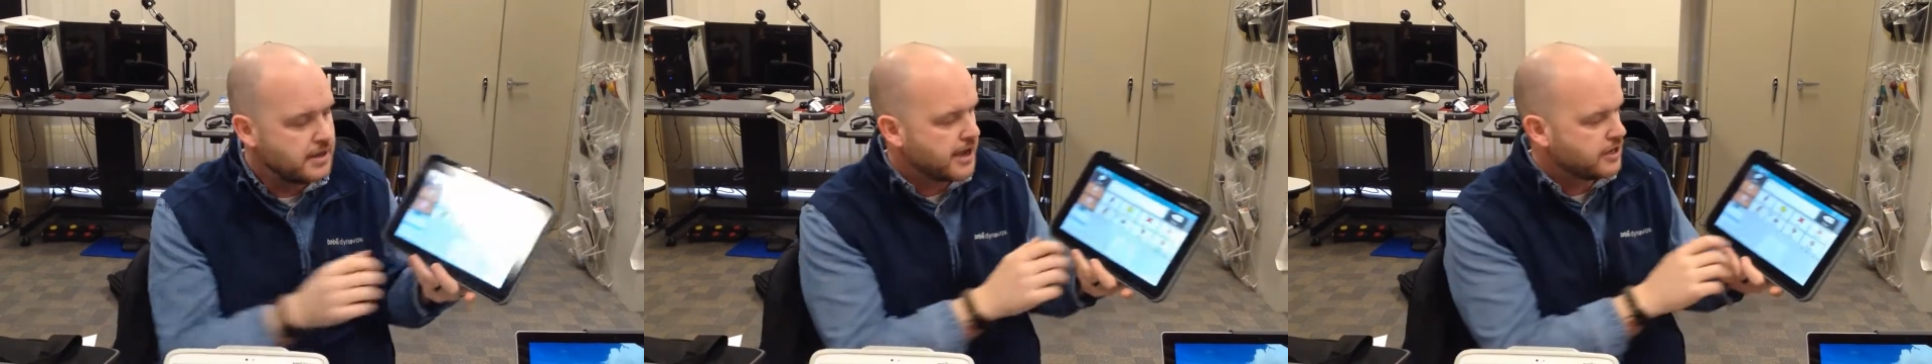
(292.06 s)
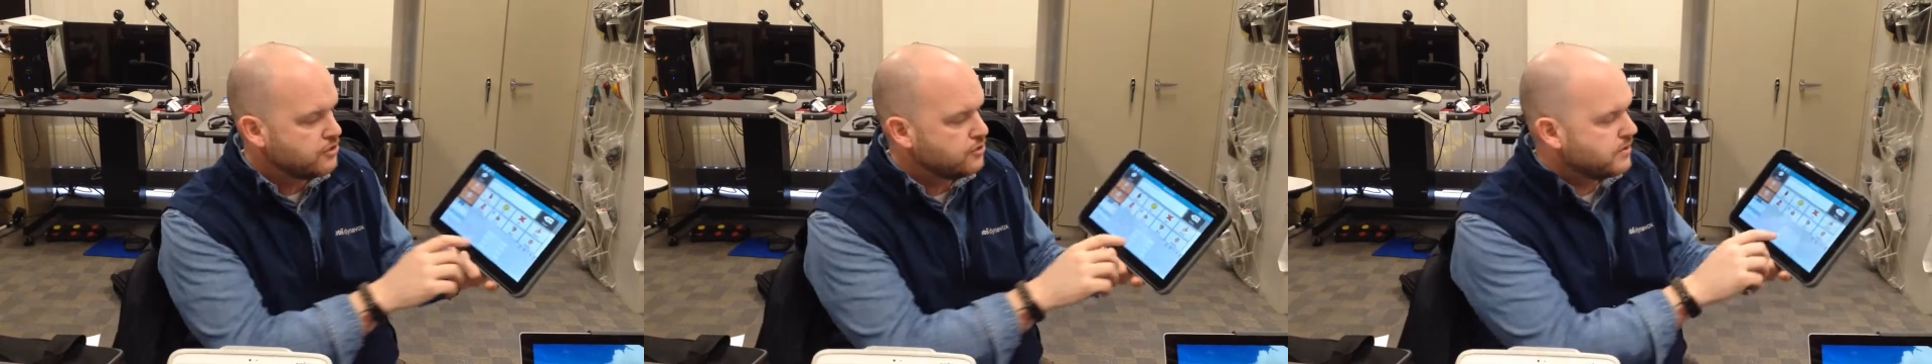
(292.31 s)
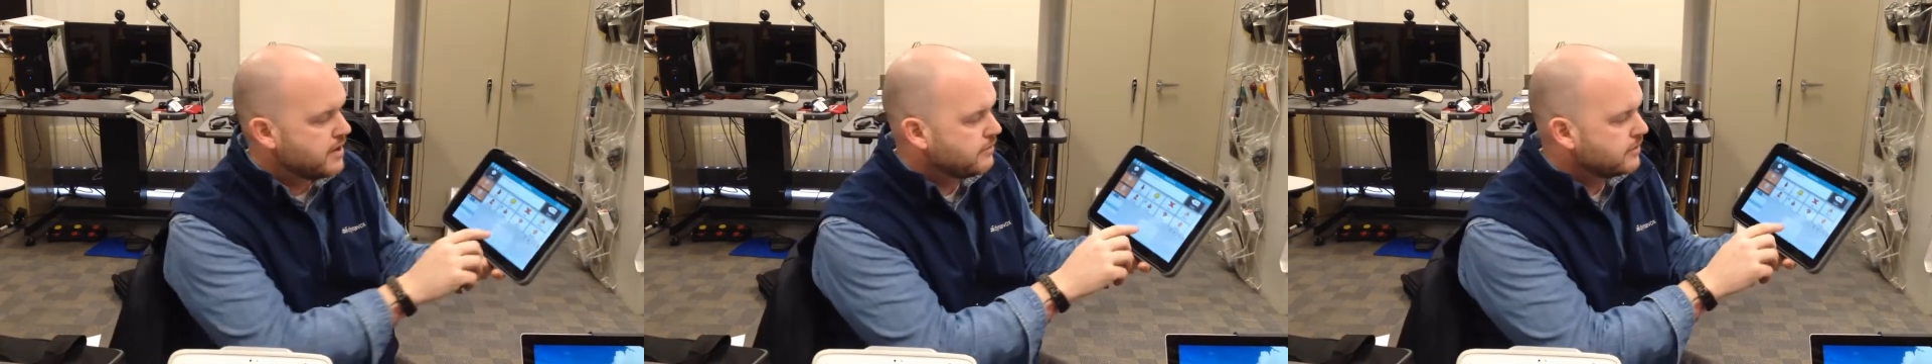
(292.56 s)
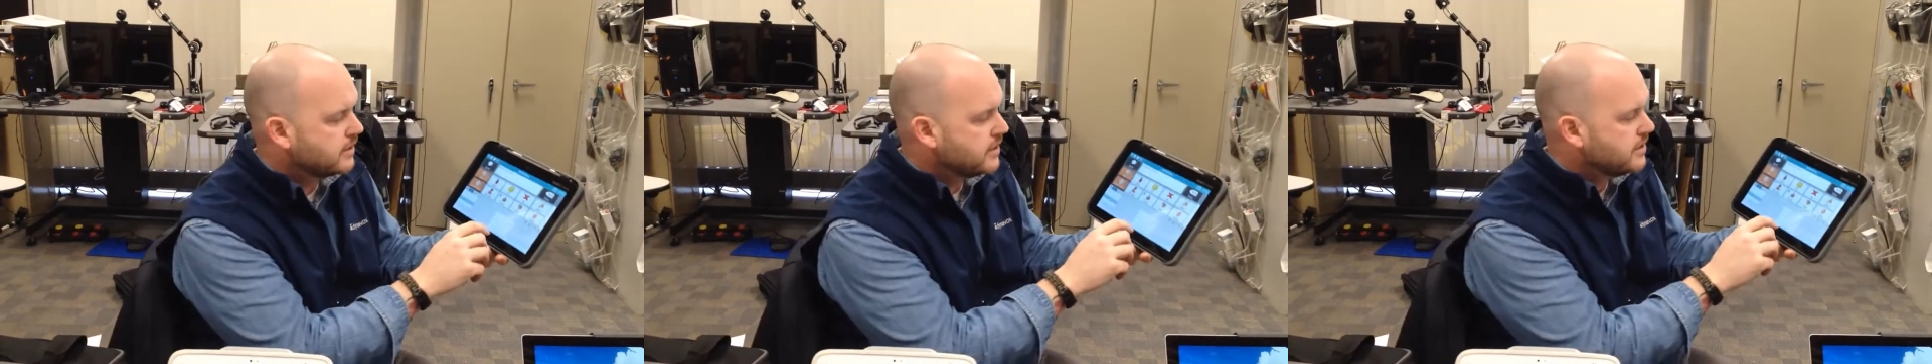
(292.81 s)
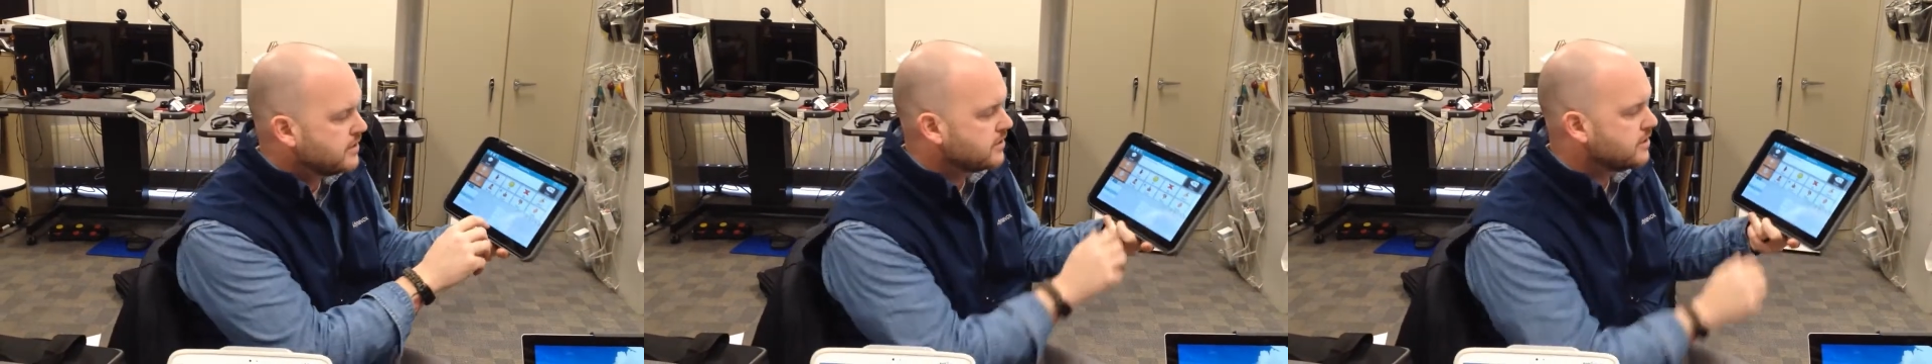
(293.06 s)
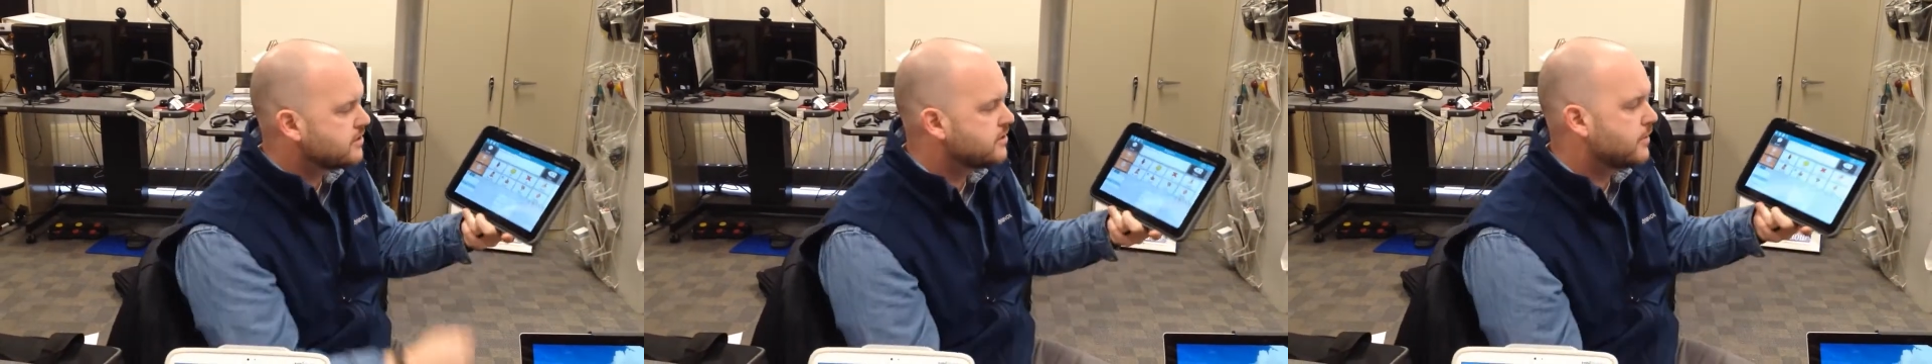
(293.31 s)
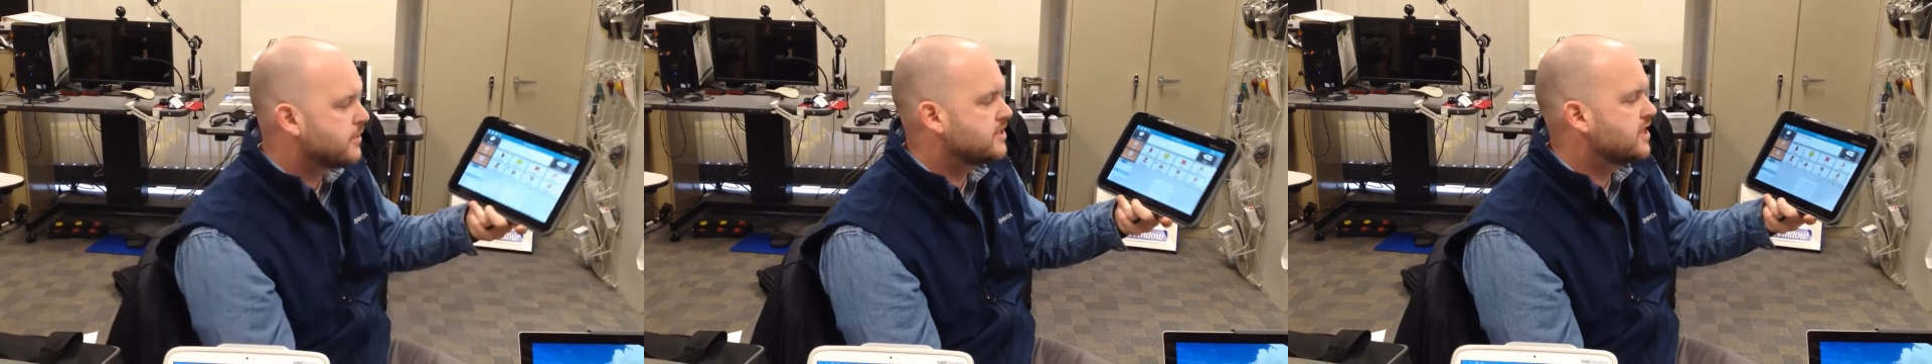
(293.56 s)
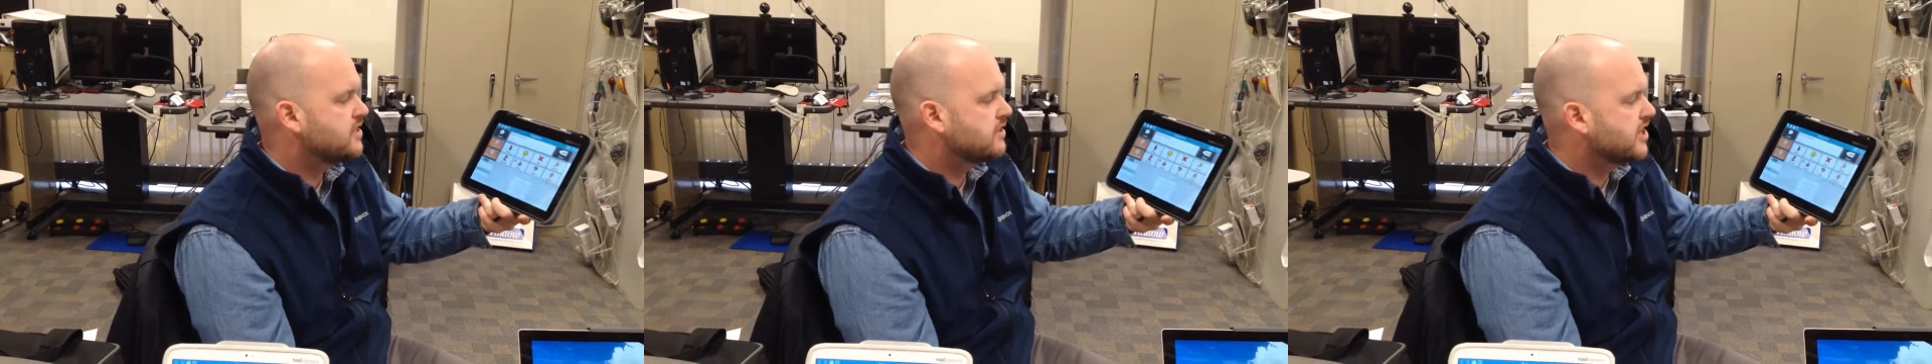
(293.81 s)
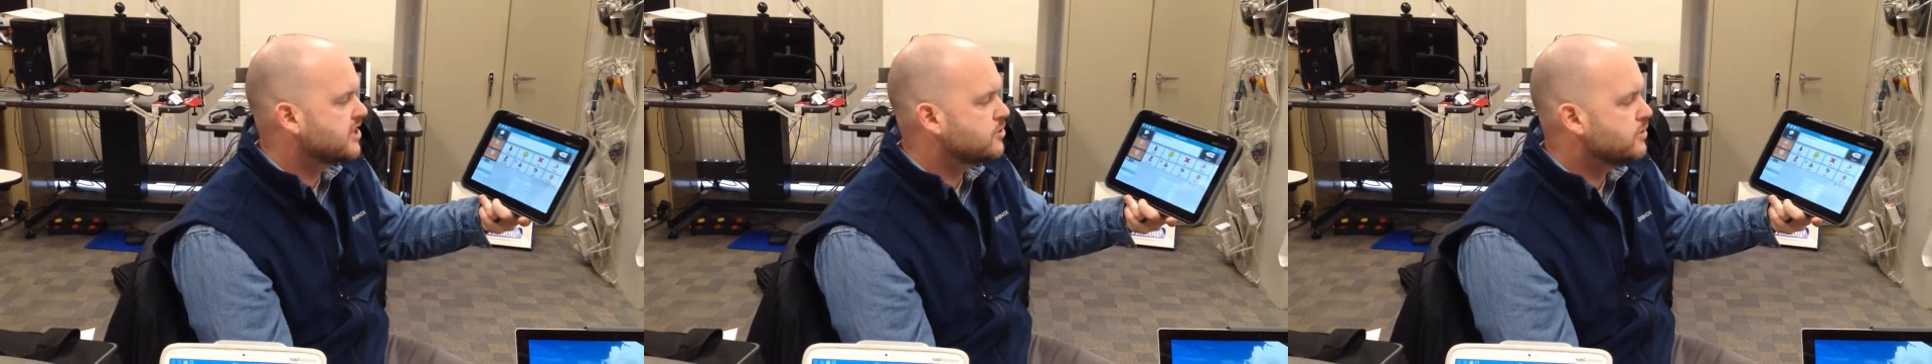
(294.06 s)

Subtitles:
I could do that really easily. So it says link